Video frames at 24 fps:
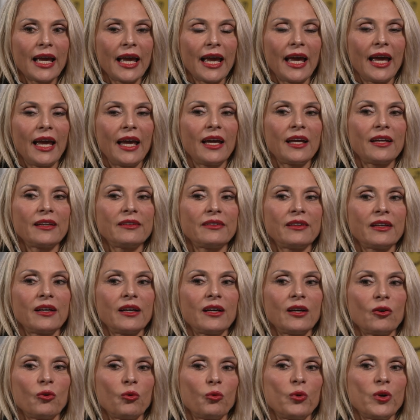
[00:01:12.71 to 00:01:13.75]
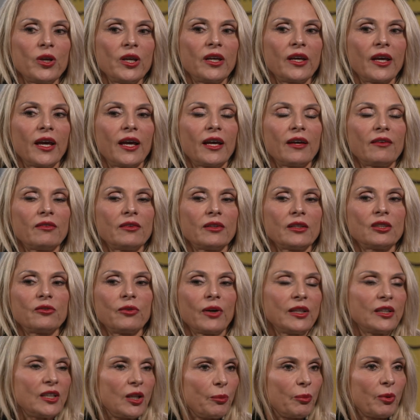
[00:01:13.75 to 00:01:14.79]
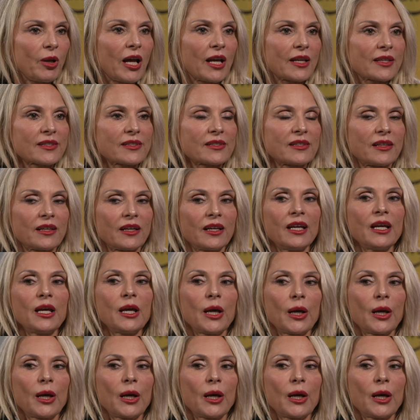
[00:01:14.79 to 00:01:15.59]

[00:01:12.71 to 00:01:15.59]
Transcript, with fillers: And uh, we have 20 plus uh,